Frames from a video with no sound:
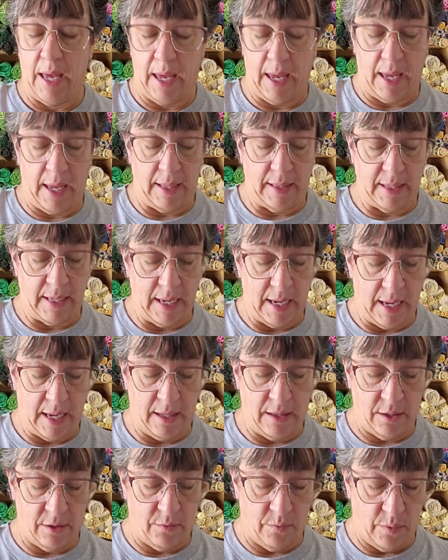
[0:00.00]
and the
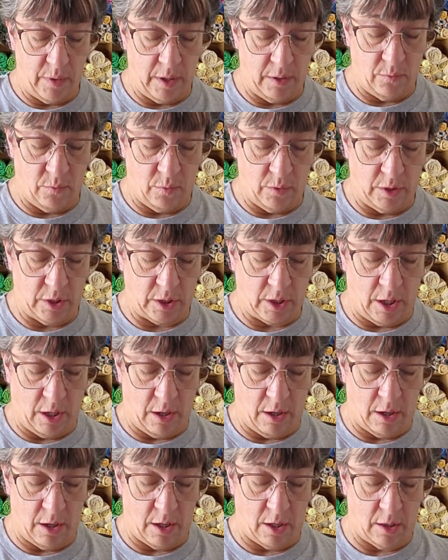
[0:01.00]
other one was
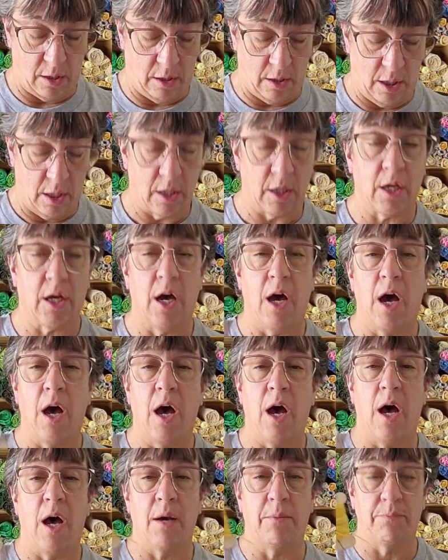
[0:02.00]
called
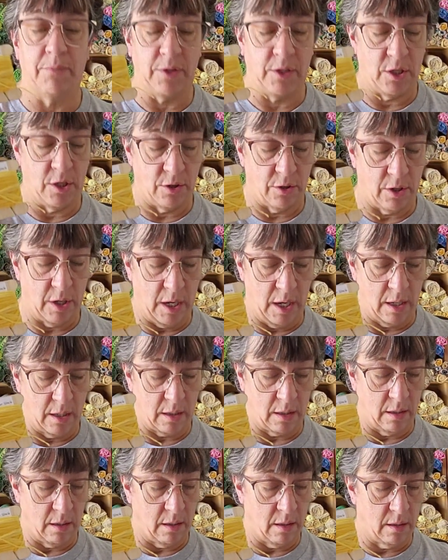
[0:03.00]
Cobb's Your
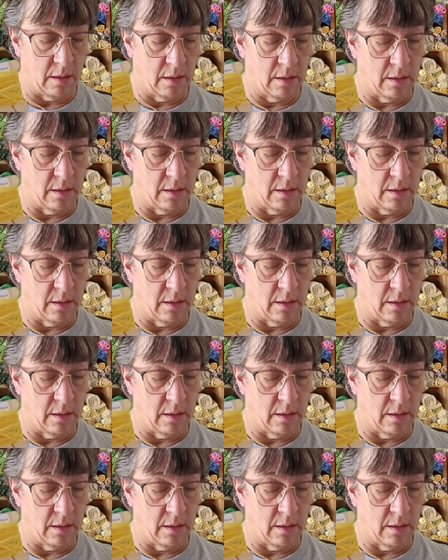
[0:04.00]
Uncle.